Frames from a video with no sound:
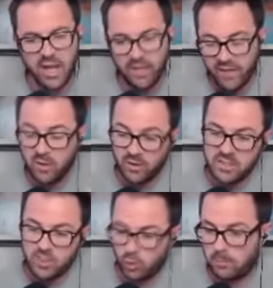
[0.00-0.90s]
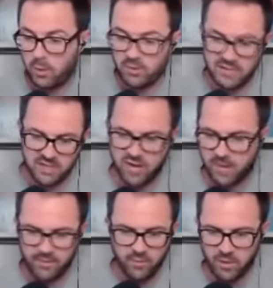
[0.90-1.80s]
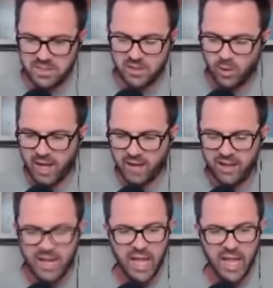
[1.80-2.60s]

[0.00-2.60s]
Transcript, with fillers: they do all these cool polls they drop every once in a while